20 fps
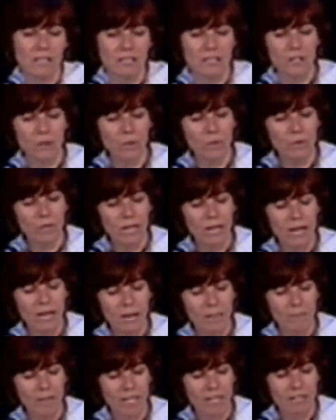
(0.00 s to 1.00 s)
So
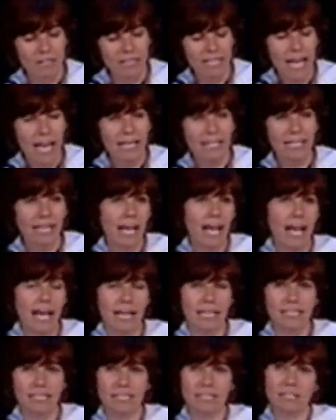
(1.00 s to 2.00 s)
um, Canada
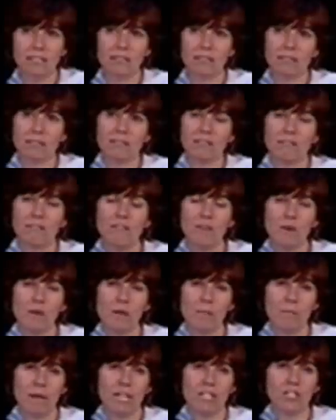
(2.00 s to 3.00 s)
has
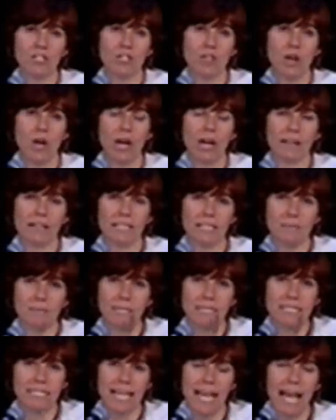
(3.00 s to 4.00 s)
very much got this
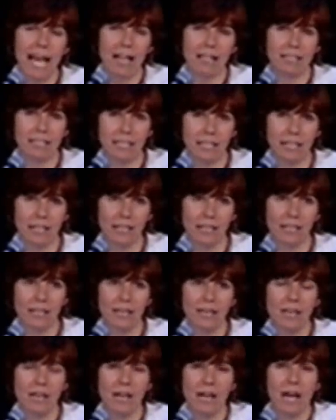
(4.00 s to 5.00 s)
mentality
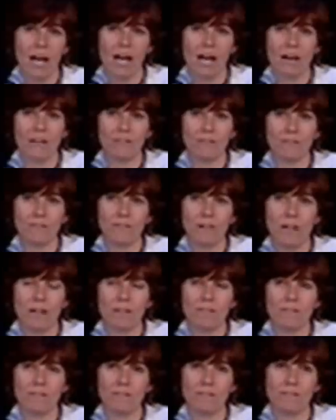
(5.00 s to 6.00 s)
of,
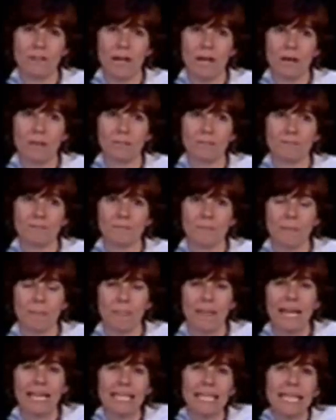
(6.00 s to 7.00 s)
of um,
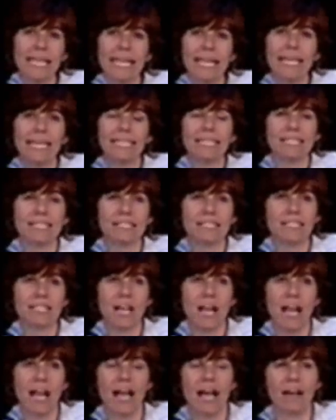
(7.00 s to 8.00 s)
a need
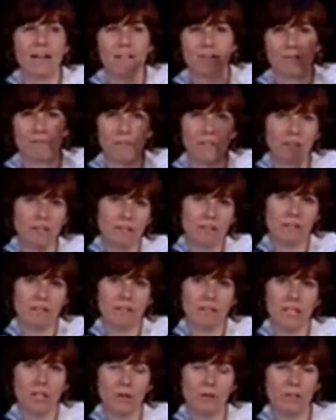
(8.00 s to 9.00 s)
to have,
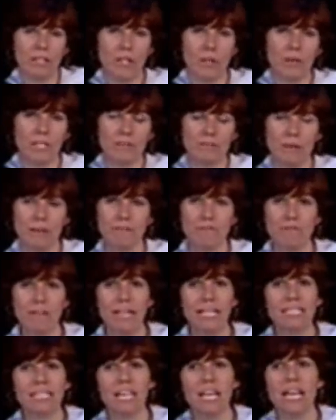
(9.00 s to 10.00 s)
you know, the US be our
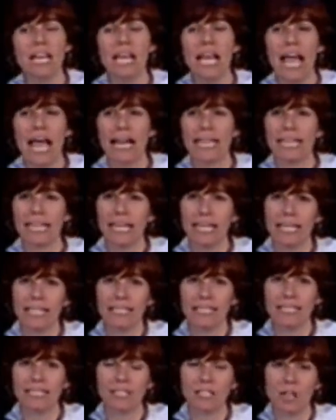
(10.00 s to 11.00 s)
friend. And
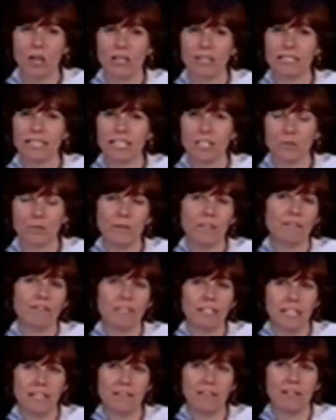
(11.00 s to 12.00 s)
in this context, we
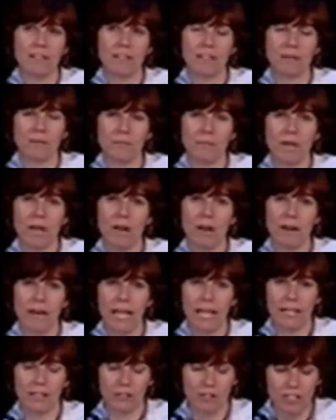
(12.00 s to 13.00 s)
have given them our
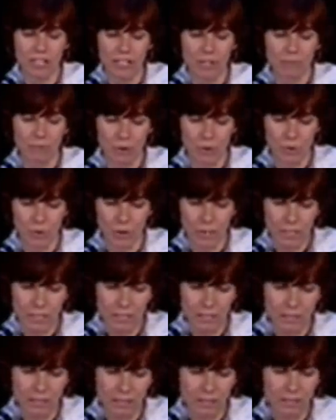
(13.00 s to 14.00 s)
energy
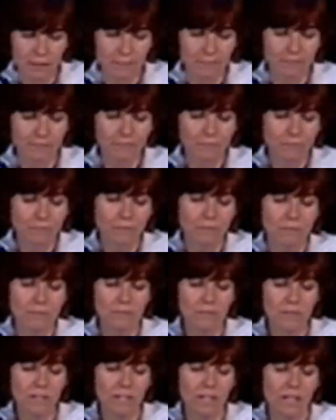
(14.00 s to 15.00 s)
resources.
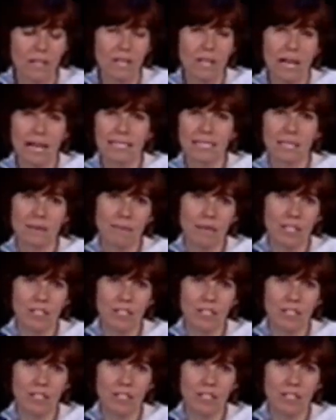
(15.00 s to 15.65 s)
As I